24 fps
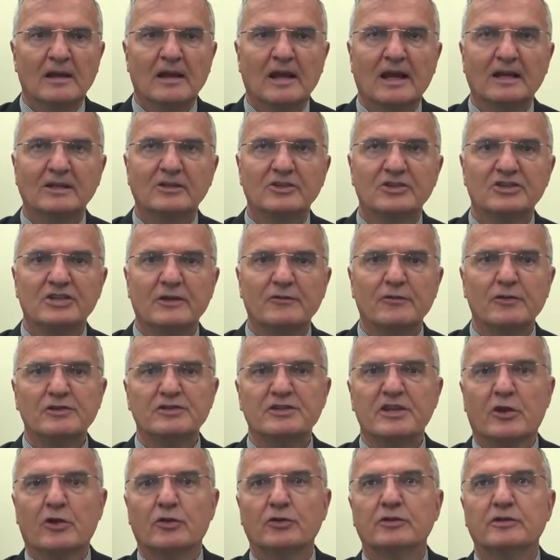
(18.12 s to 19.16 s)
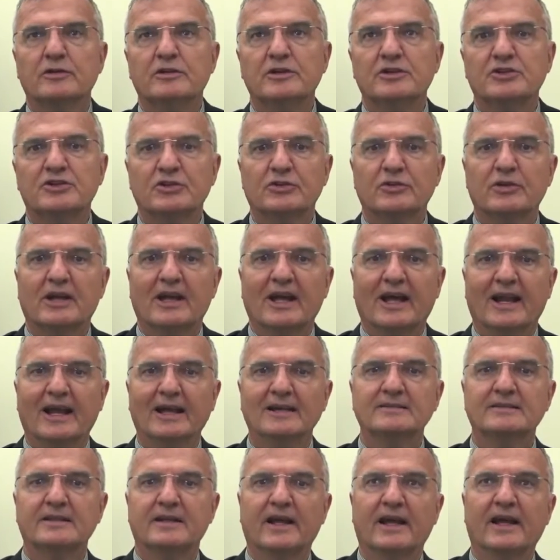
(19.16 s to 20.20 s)
Hydrocephalus is a condition
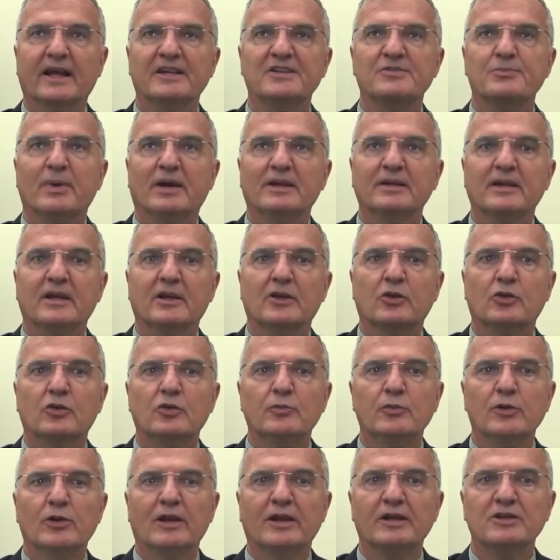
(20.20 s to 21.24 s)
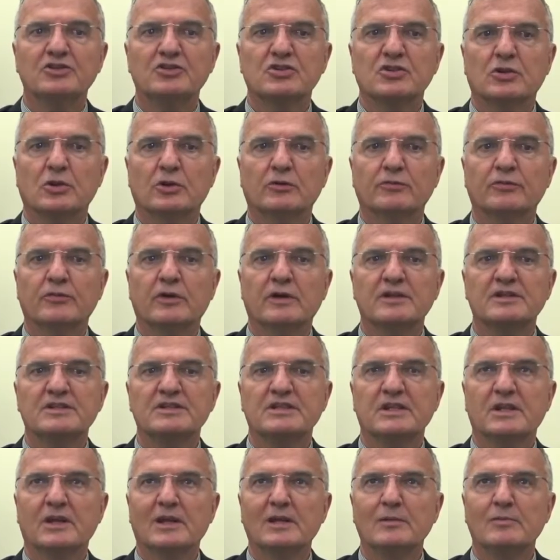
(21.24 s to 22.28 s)
characterized by the accumulation of
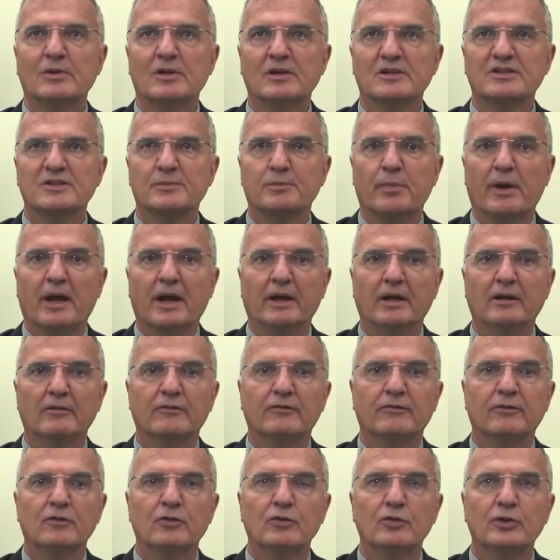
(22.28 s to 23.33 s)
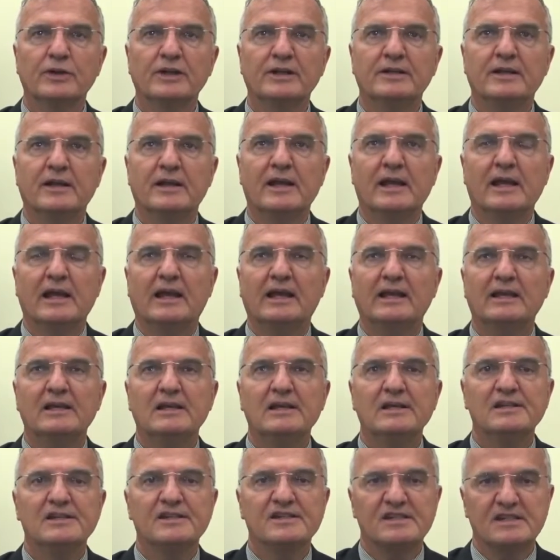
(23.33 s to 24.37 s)
cerebral spinal fluid
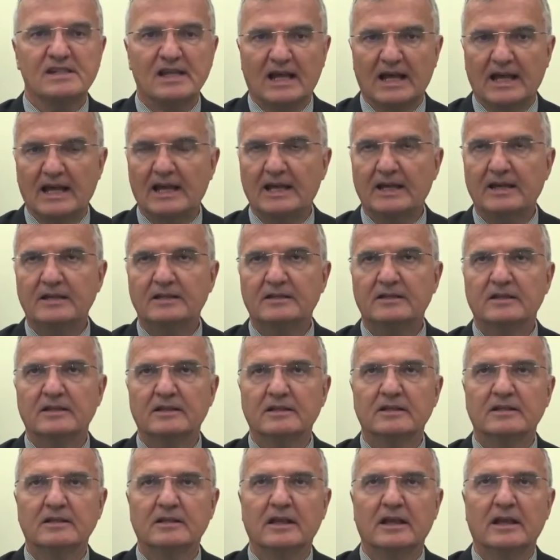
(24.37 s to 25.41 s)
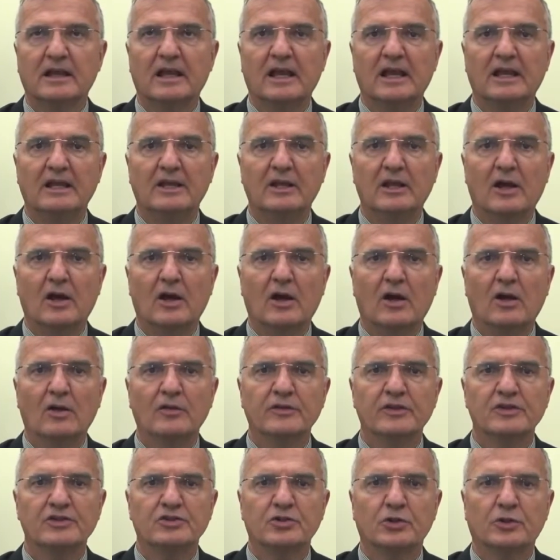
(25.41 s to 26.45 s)
inside and on
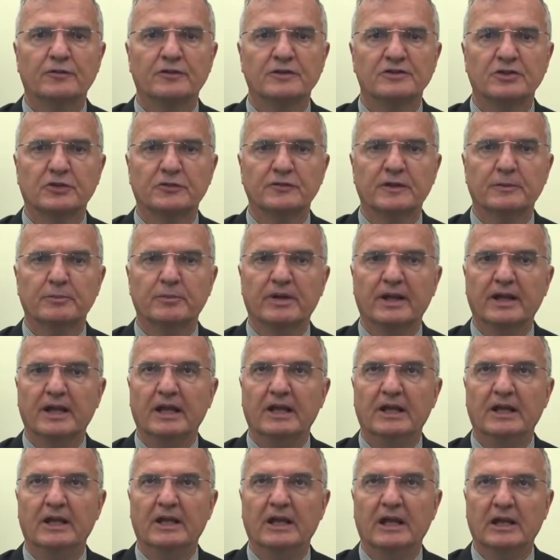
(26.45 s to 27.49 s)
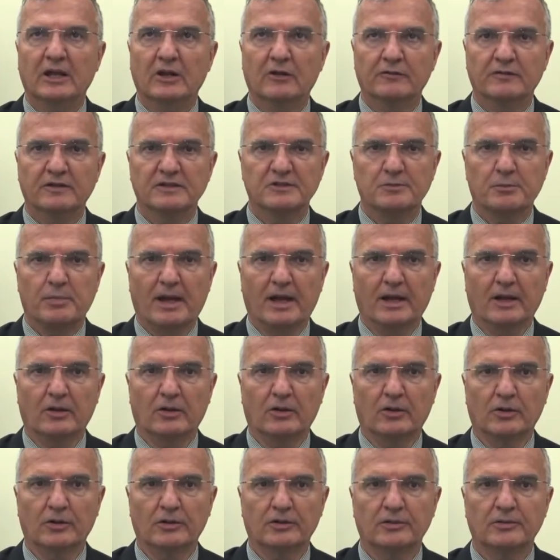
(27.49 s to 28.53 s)
the surface of the brain and of the spinal
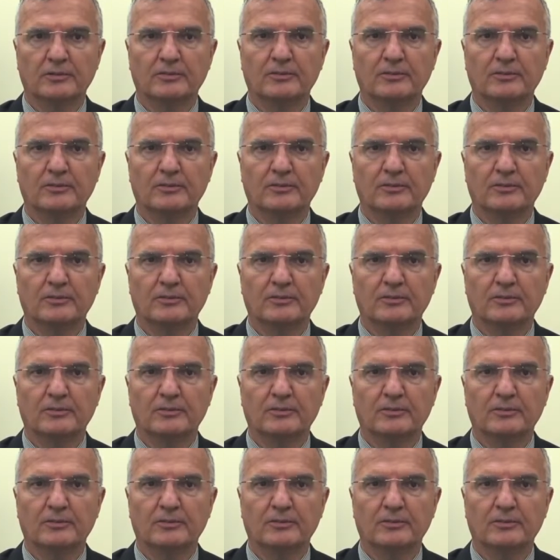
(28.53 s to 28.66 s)
cord.